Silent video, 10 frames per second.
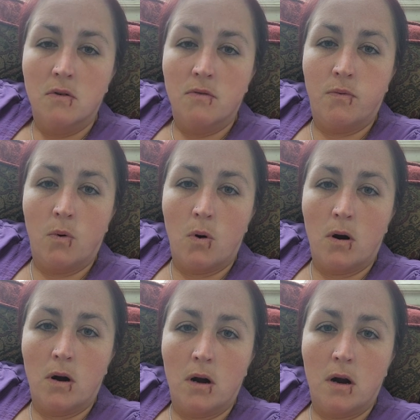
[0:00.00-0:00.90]

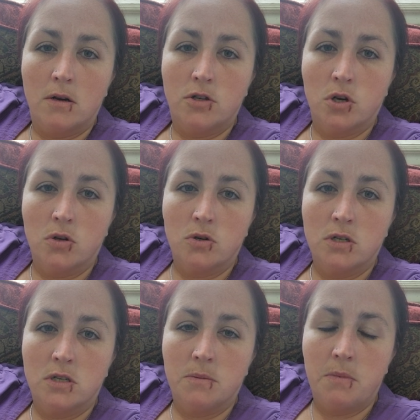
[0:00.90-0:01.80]
for
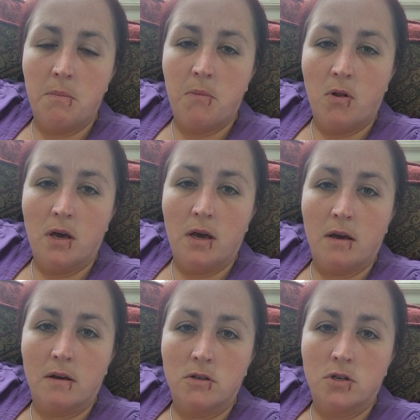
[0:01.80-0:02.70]
children to be
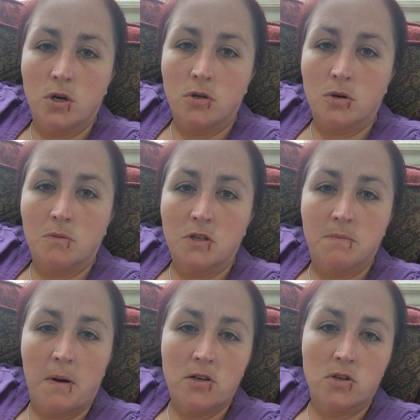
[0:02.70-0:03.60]
bullying children with
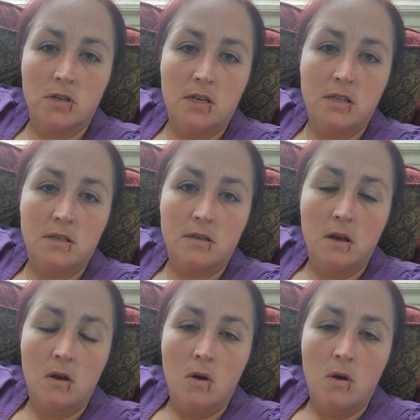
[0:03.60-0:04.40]
special needs.